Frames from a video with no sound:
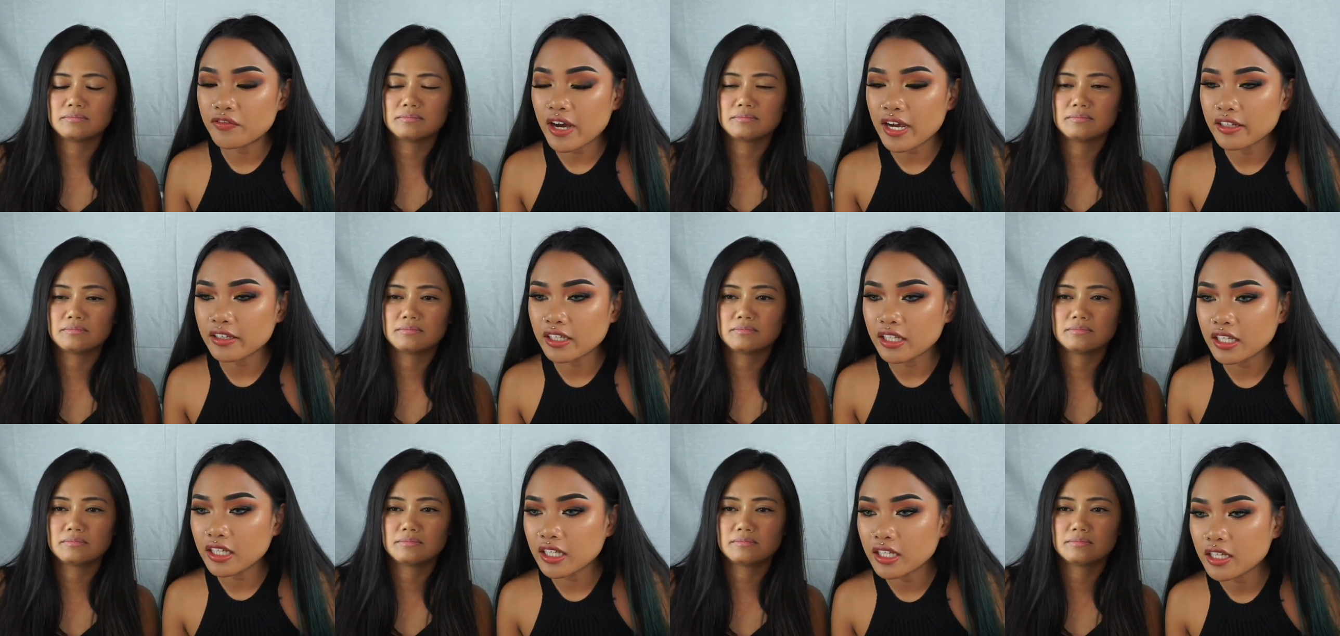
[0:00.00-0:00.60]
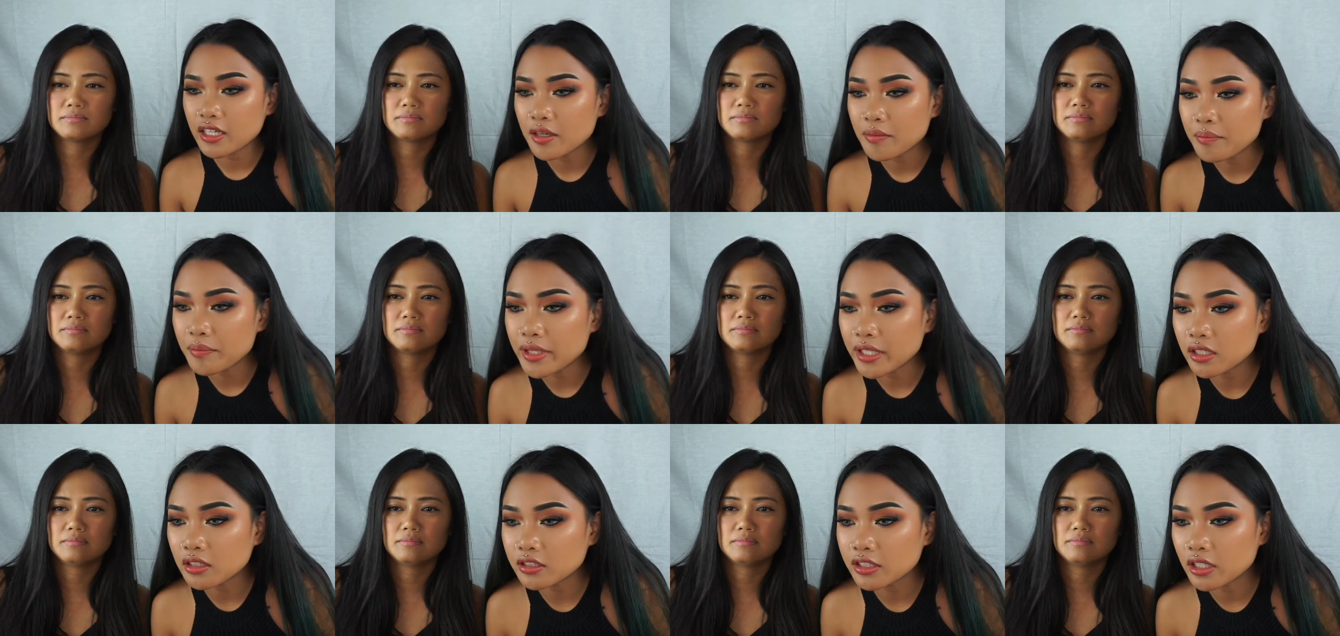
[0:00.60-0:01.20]
Speaker 1: finely
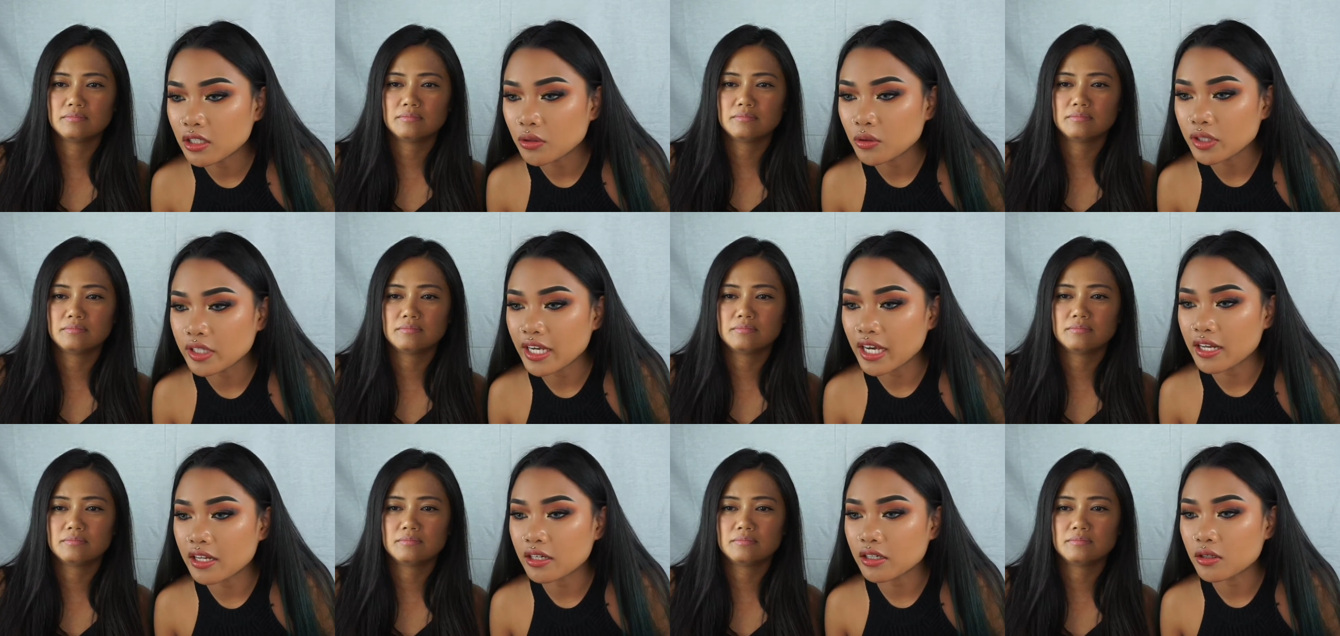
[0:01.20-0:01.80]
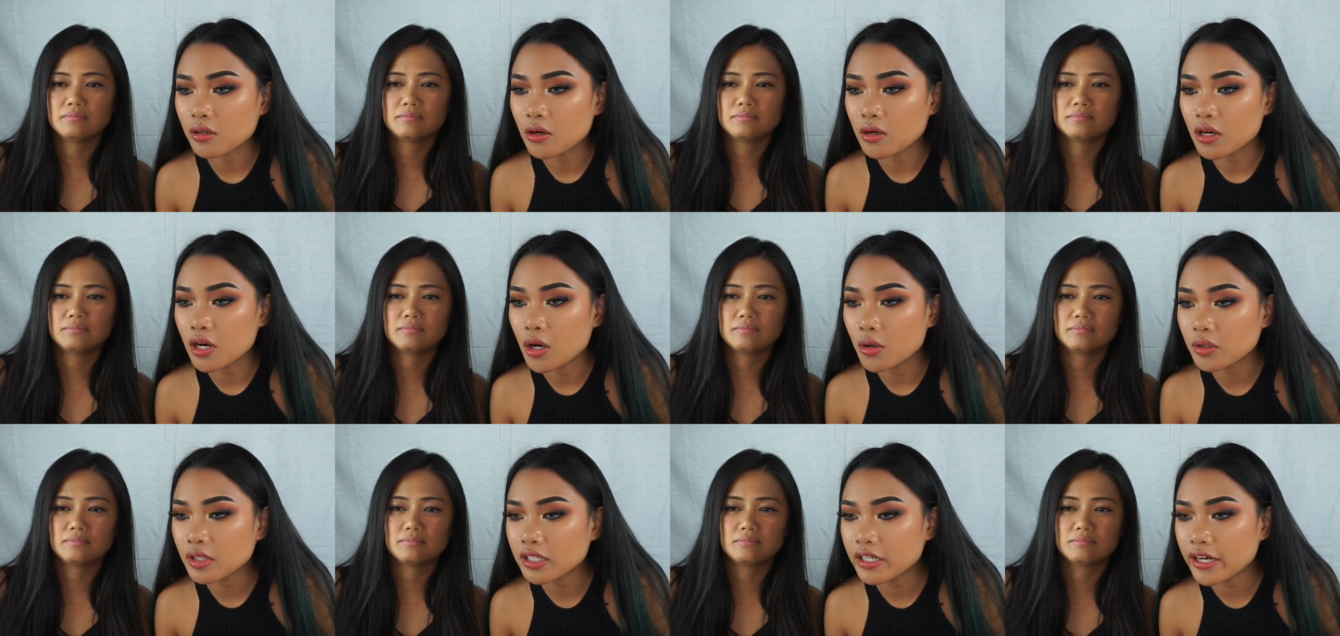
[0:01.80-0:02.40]
milled organic
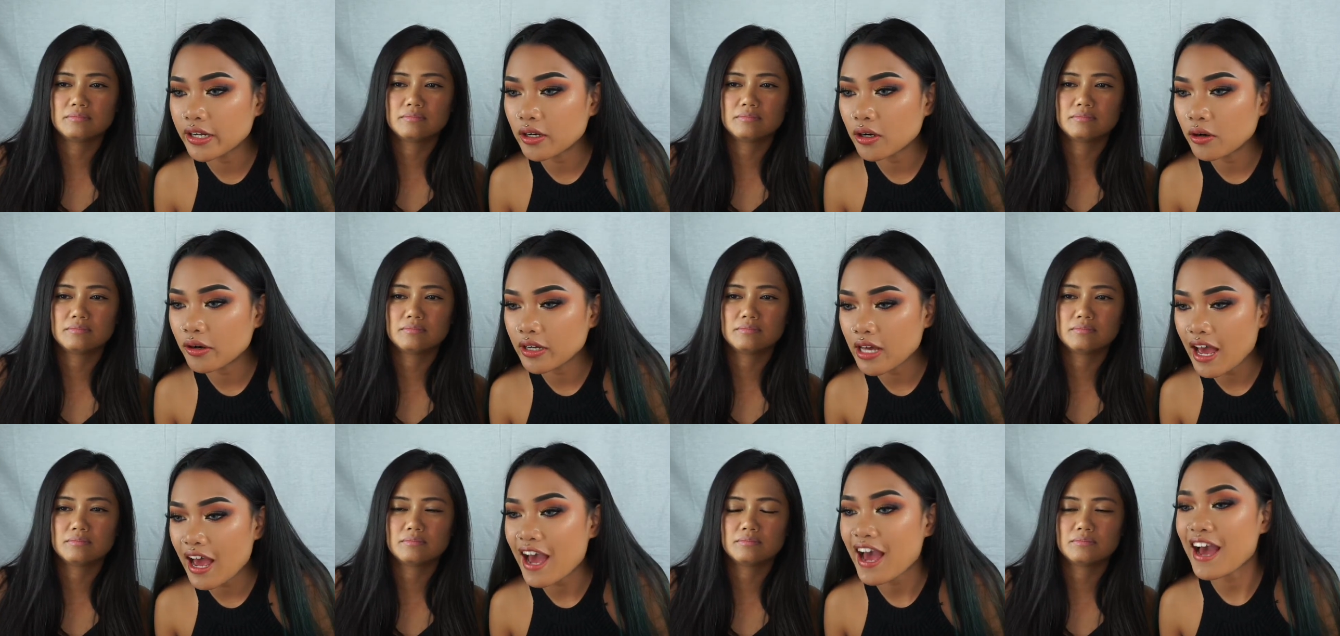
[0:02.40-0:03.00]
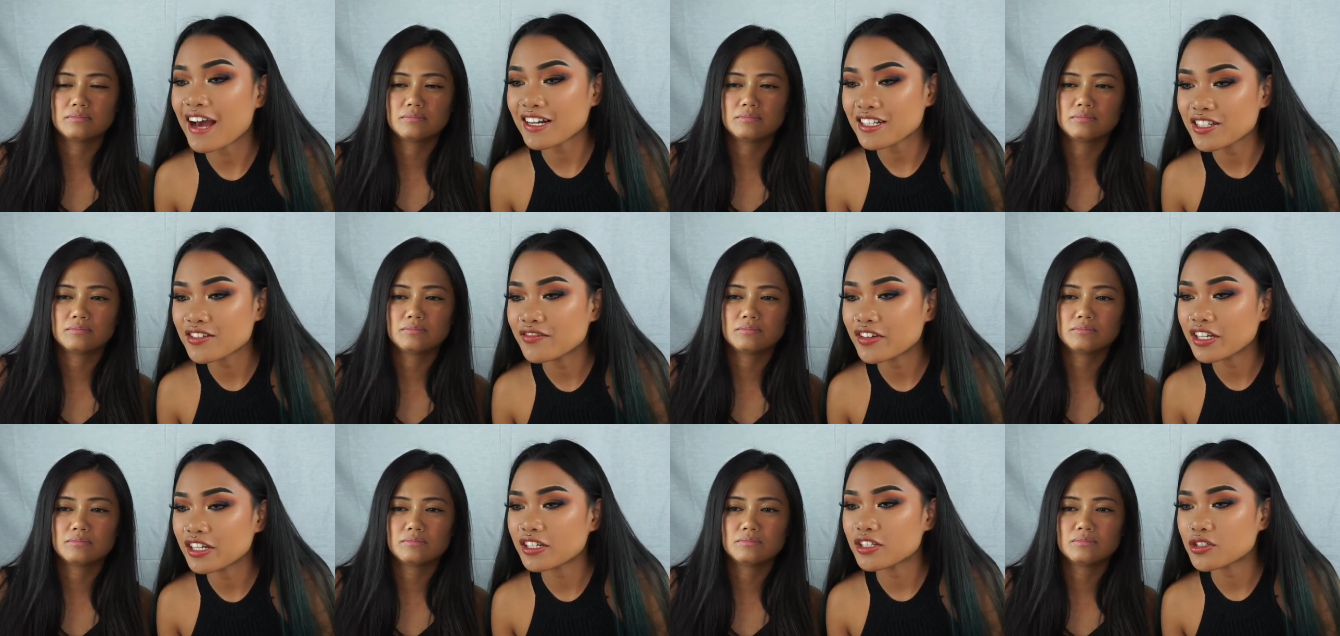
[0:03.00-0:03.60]
coconut or
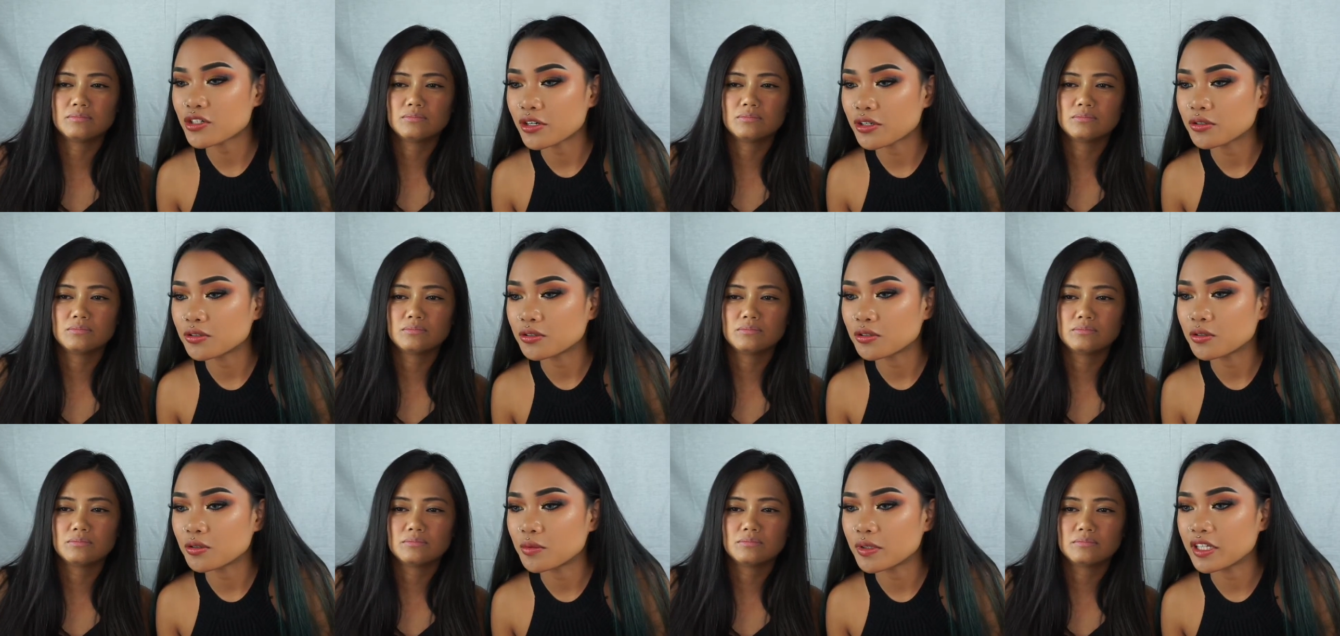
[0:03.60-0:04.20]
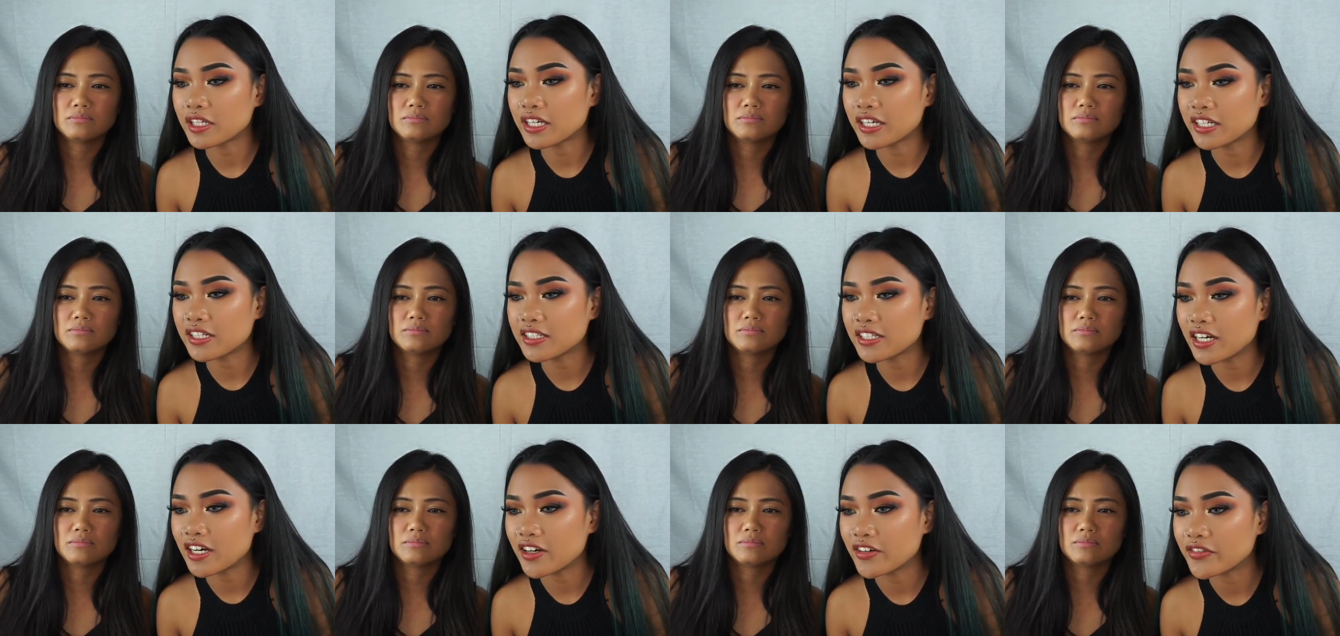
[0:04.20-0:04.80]
activated charcoal with a
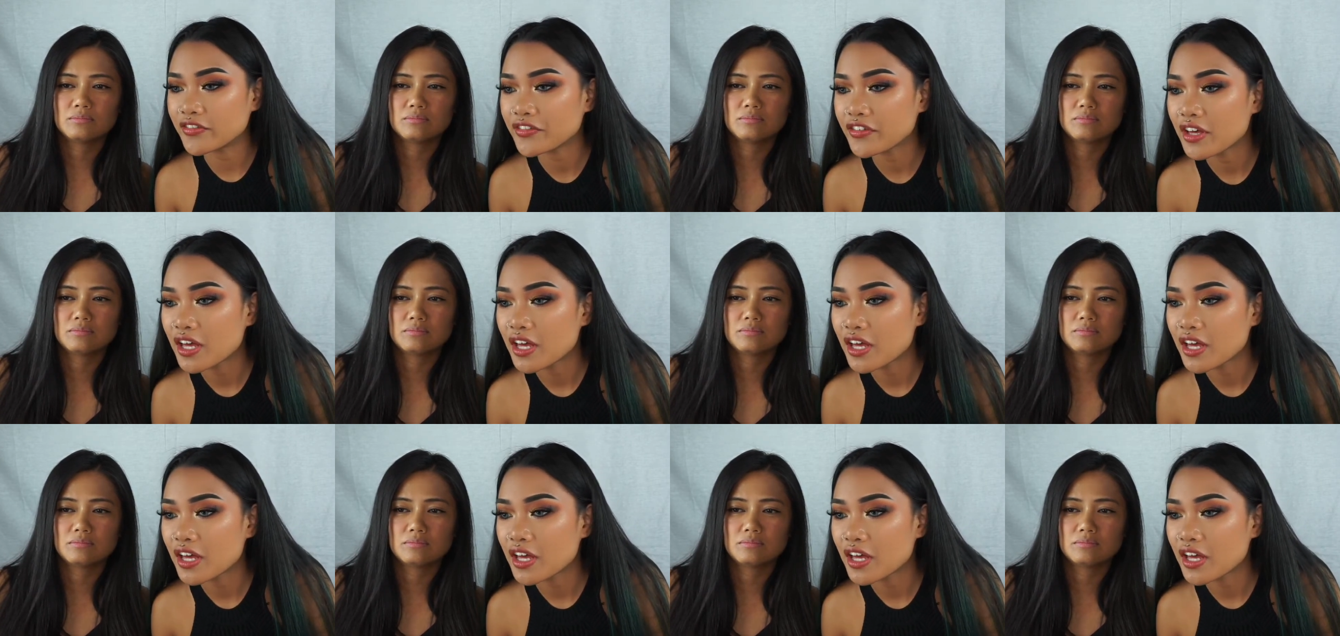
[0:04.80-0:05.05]
hint of